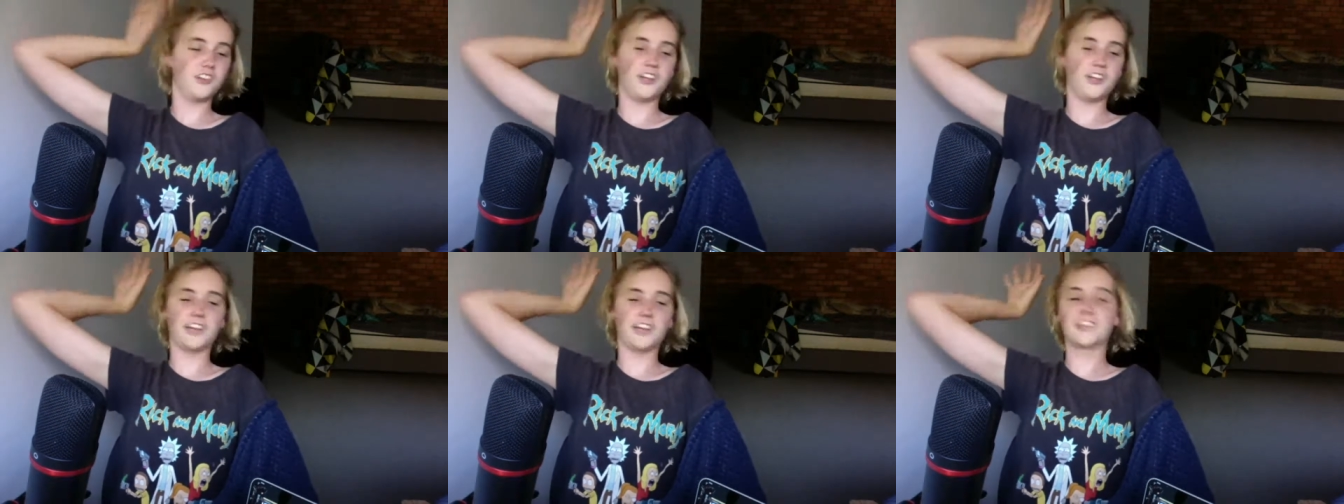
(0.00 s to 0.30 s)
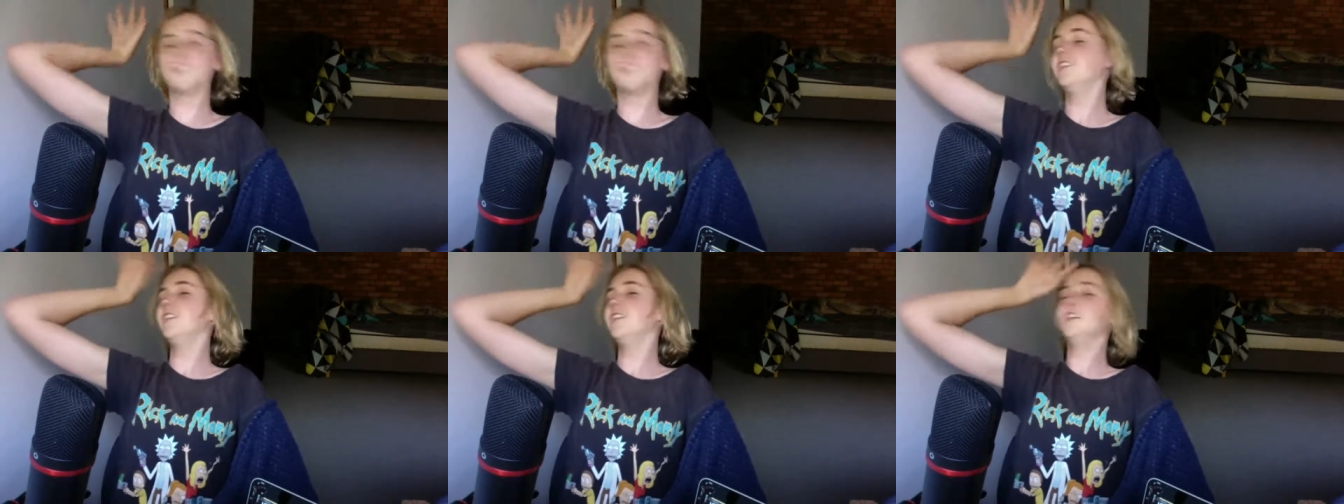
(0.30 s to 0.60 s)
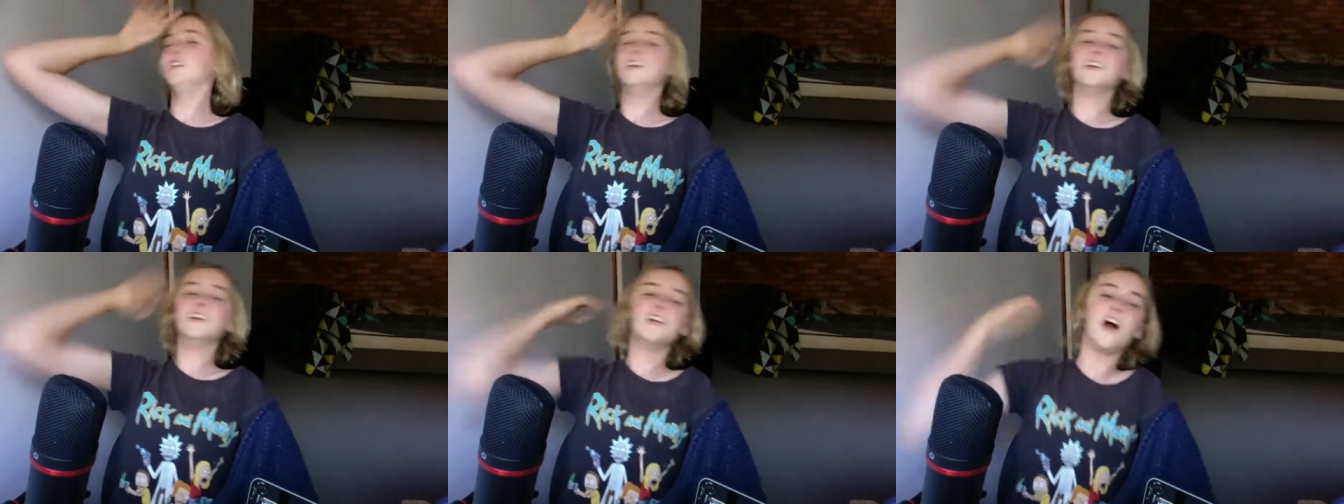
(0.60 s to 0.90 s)
Like,
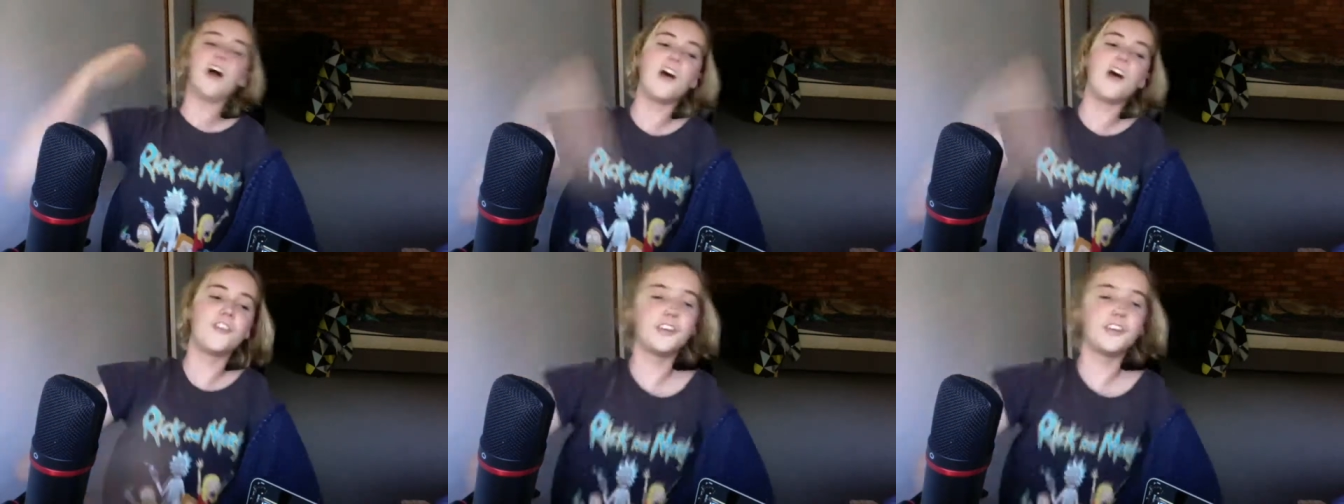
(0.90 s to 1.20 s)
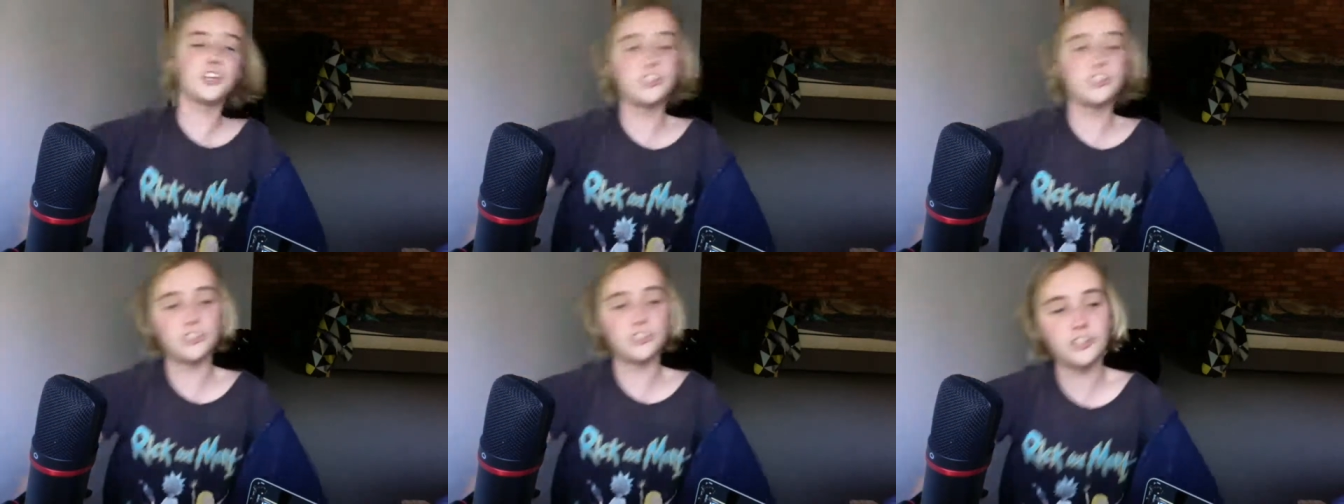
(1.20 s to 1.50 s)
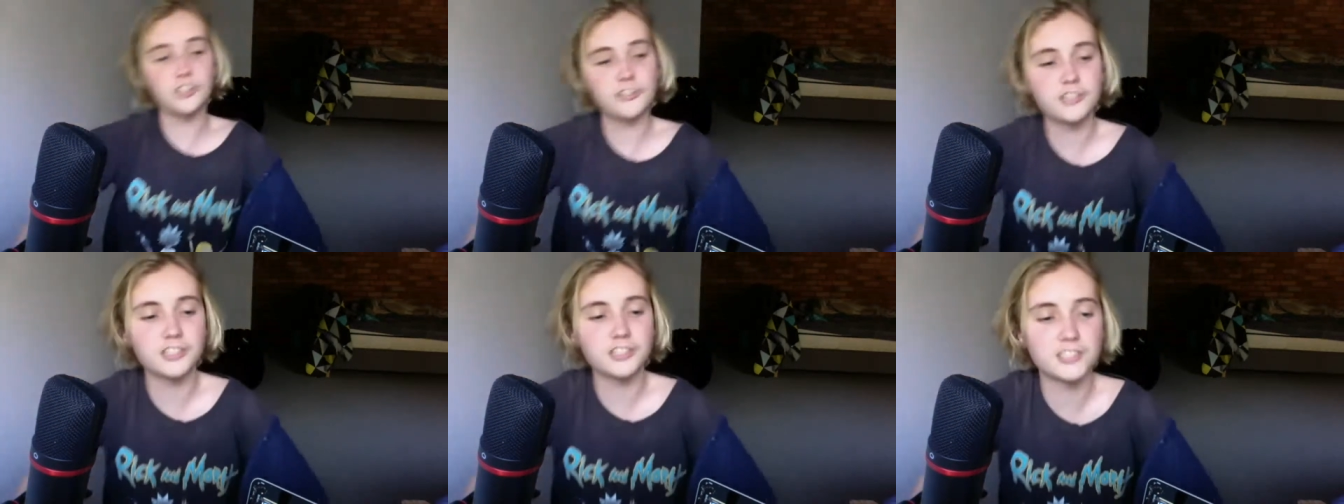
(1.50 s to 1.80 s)
I think
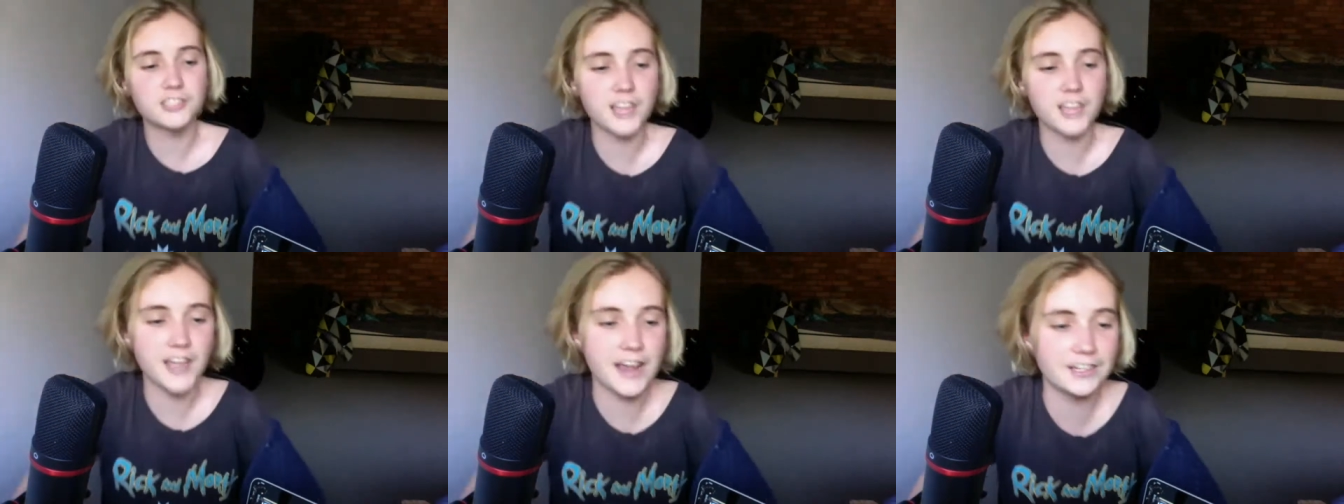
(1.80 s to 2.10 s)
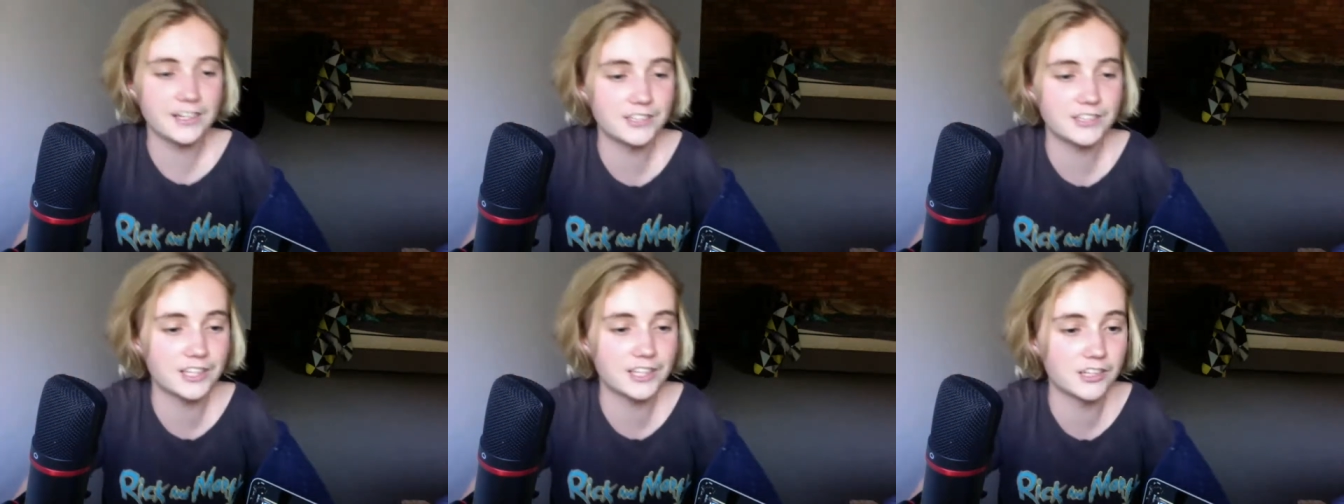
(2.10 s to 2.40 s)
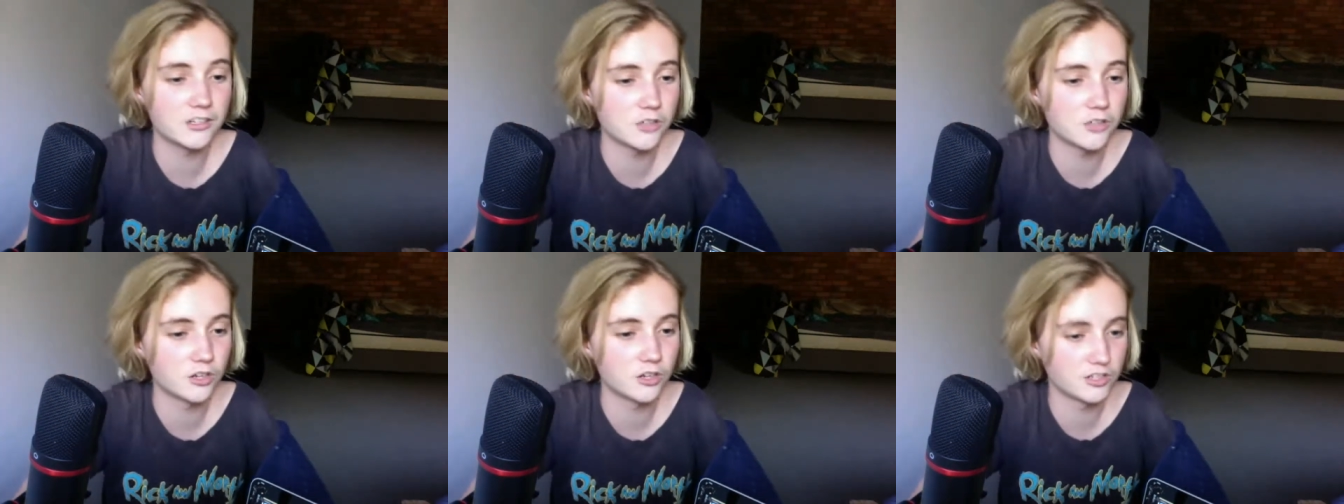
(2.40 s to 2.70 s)
you could say anything as
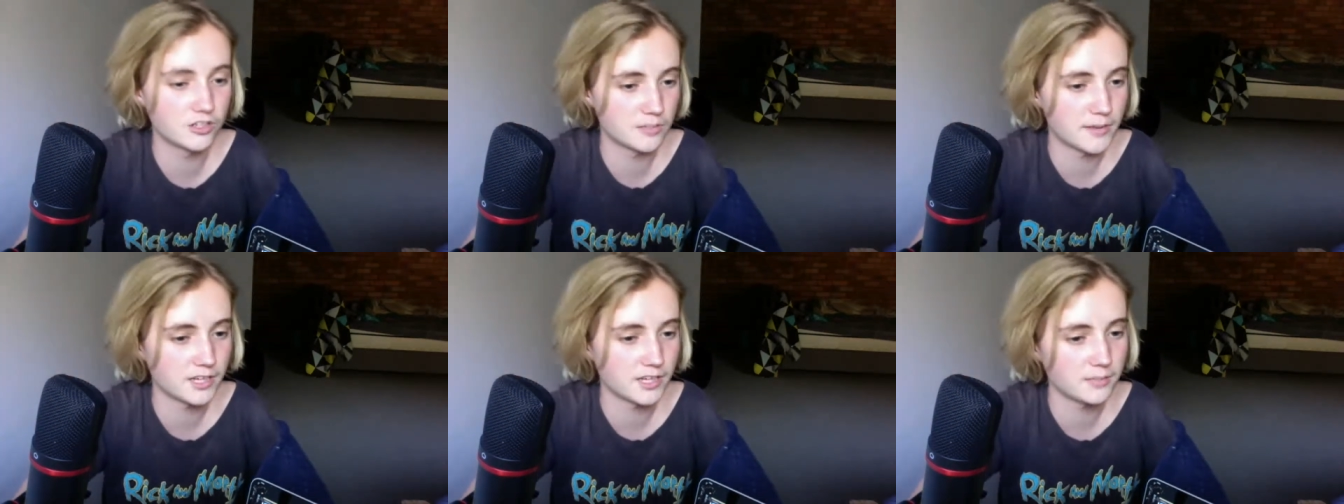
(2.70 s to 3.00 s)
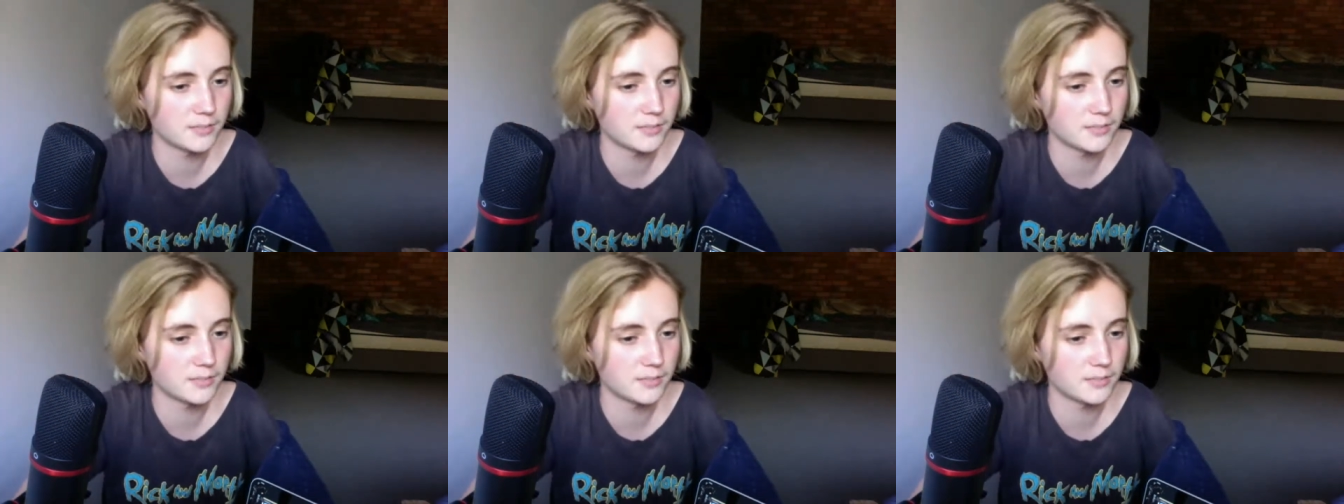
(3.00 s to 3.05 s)
long as it makes me